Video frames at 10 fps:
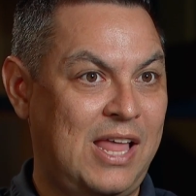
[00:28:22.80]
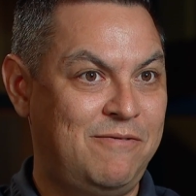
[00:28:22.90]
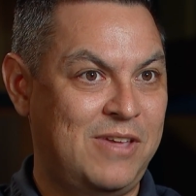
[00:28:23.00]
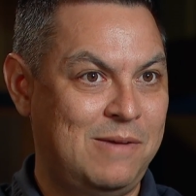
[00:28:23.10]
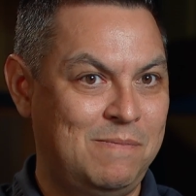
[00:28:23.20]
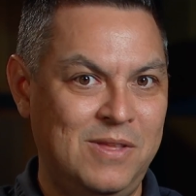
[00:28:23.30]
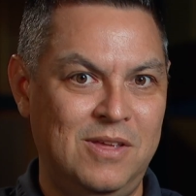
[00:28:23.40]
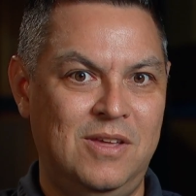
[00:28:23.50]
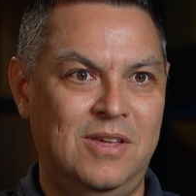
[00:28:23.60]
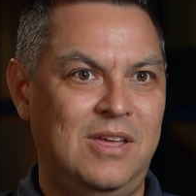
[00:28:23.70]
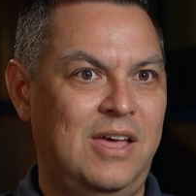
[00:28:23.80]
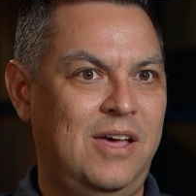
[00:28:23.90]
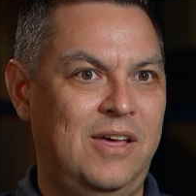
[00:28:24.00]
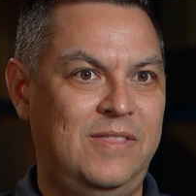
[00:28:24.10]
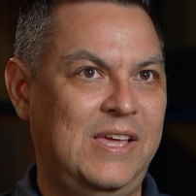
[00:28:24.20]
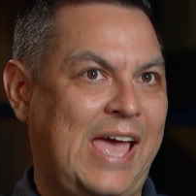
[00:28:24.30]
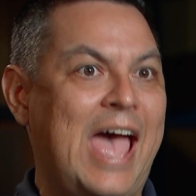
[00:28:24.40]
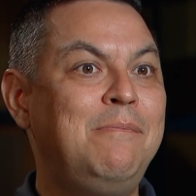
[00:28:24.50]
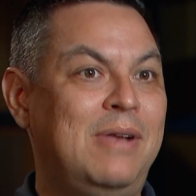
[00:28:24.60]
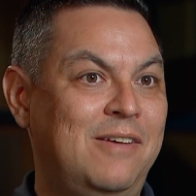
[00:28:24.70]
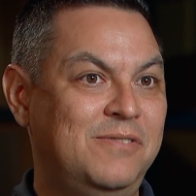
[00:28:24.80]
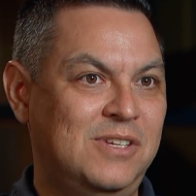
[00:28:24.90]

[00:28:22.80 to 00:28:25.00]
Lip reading: love him. The game loves